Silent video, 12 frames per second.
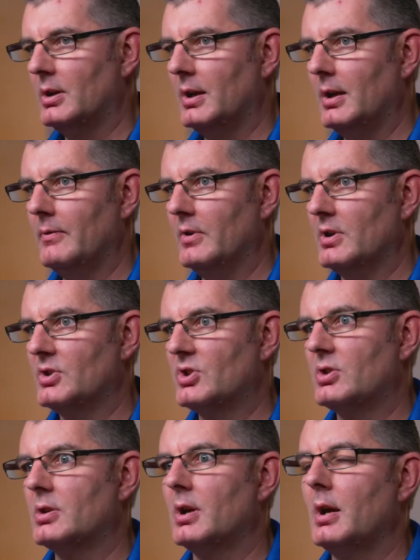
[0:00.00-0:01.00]
going to give
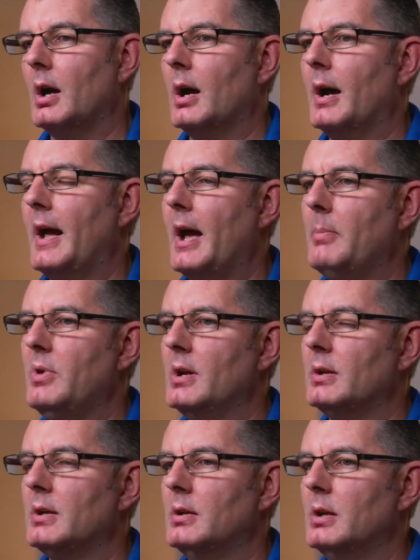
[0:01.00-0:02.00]
us
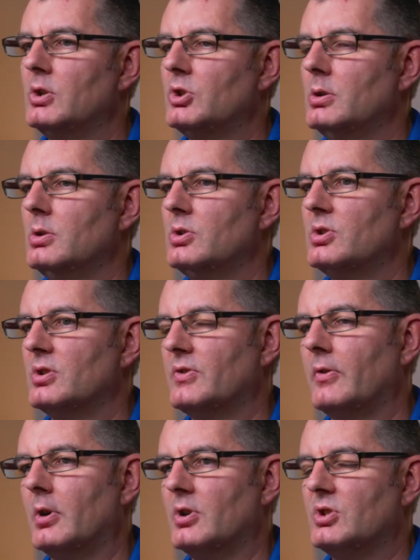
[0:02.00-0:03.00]
ambient conditions as
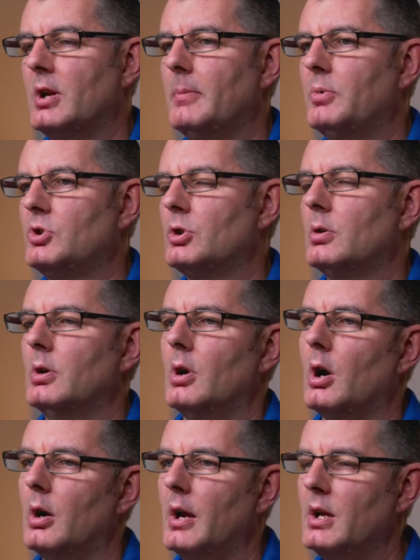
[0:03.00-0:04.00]
far as temperature and
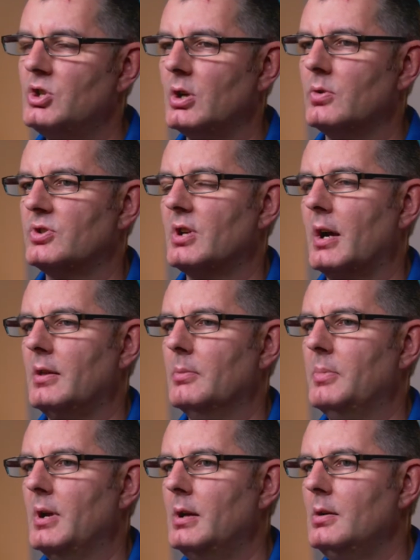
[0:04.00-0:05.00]
RH outside the
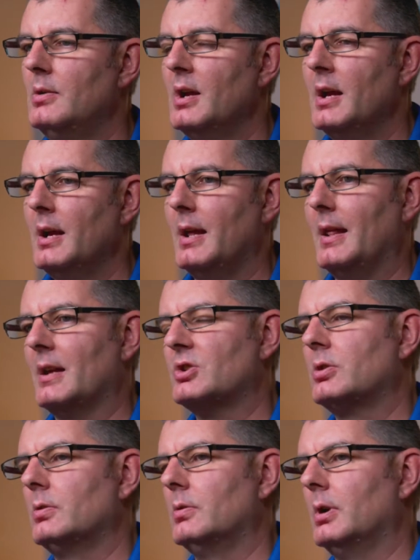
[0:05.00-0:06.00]
bin, and that's
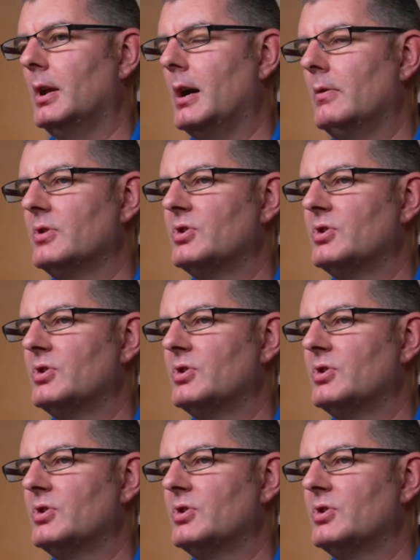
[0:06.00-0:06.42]
going to allow